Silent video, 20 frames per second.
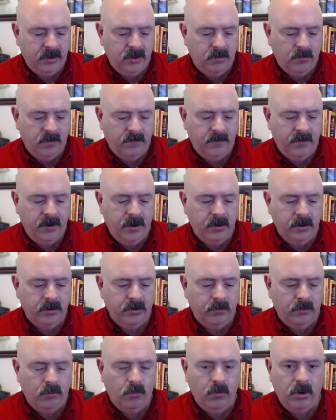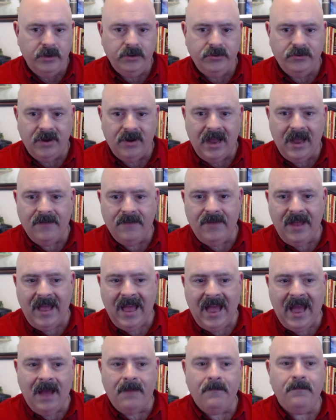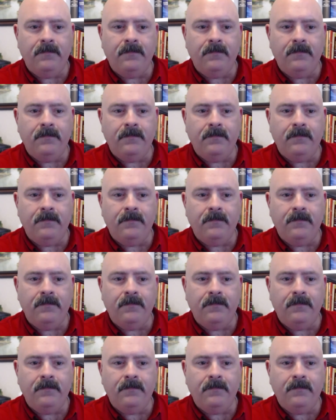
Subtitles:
come over here to the OneDrive app.